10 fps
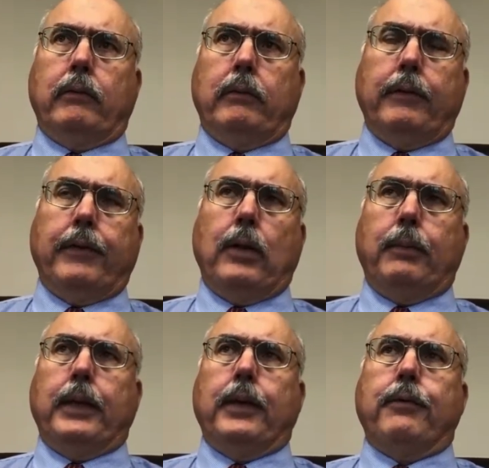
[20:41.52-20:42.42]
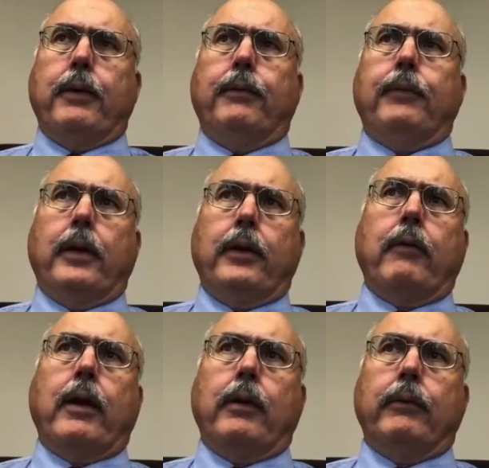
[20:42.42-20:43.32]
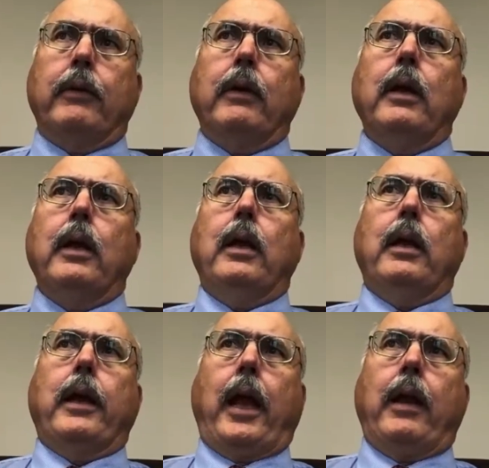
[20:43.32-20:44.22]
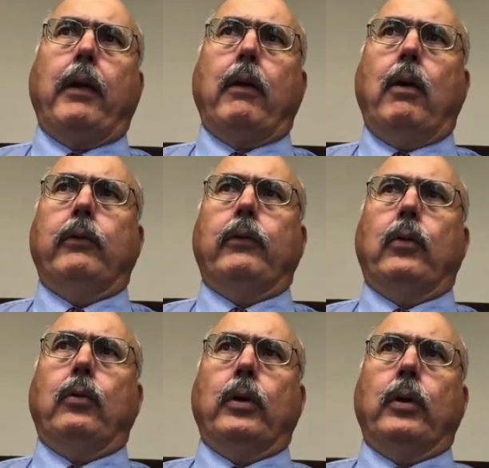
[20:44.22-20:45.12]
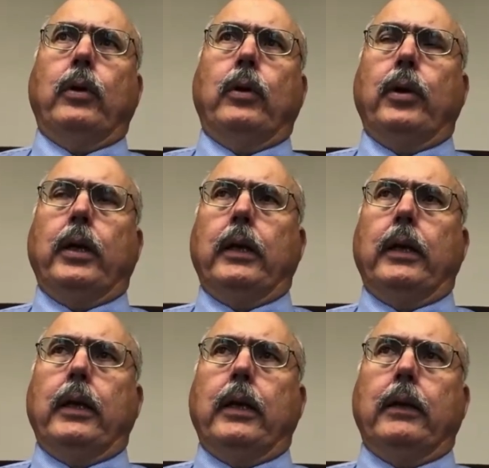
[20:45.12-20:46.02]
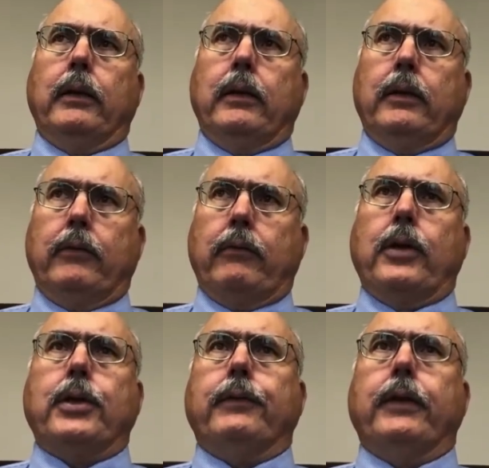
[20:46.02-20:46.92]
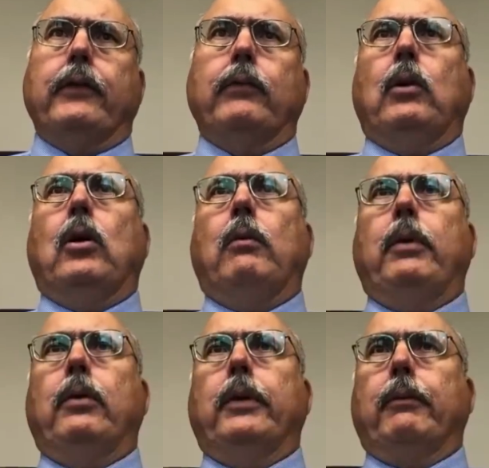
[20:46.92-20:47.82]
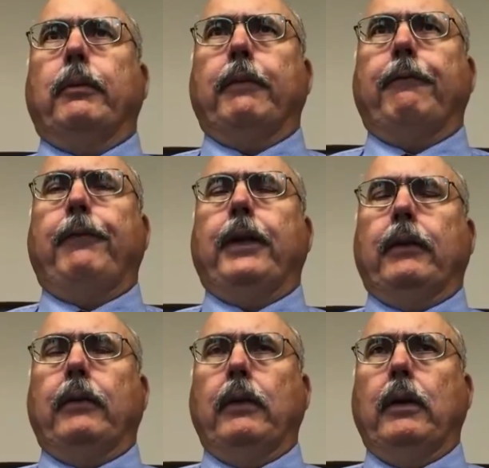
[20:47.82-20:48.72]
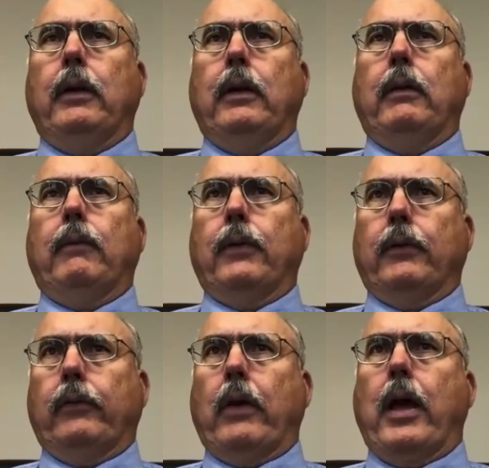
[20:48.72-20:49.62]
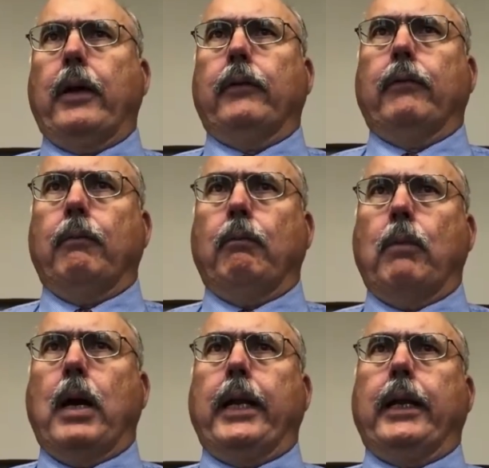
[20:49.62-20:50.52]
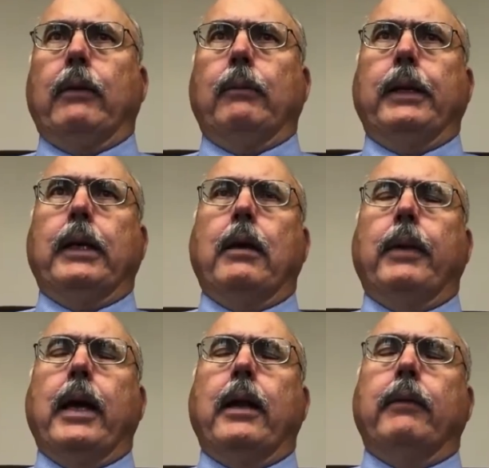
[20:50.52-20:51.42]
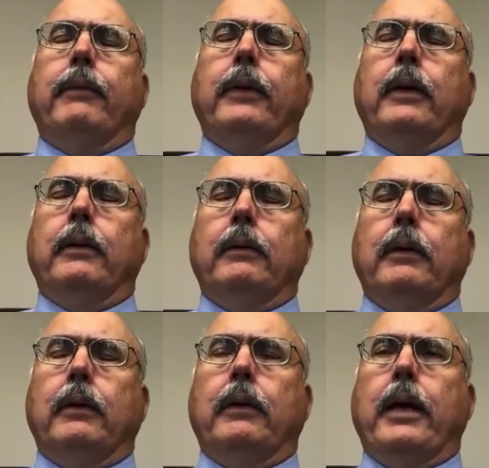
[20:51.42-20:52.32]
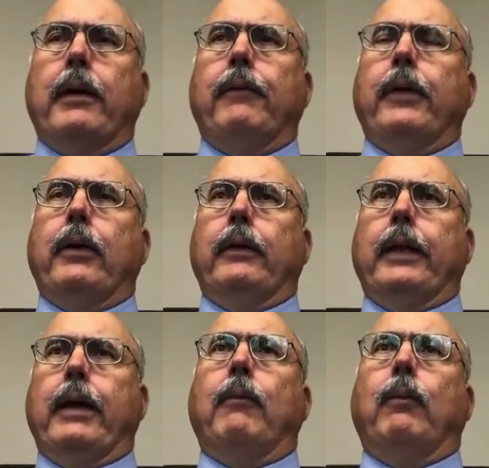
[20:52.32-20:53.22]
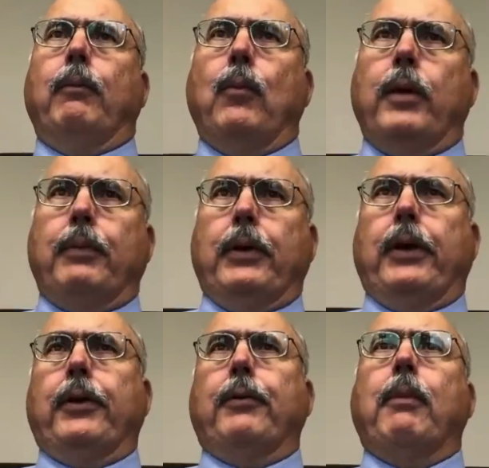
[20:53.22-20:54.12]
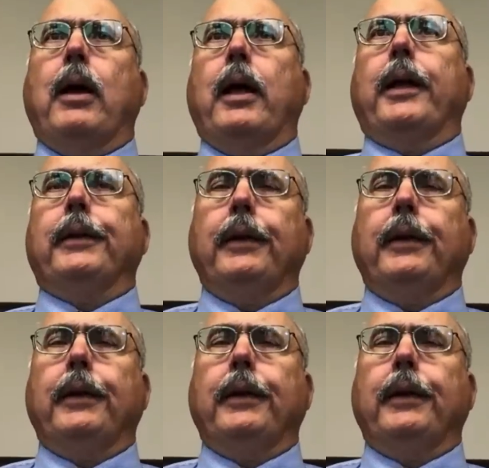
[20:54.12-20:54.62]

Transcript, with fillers: developing the drift underground, and also including the uh, the construction of a small mill that would be fit for the size of mining that would be coming out of uh, out of that that one particular mine,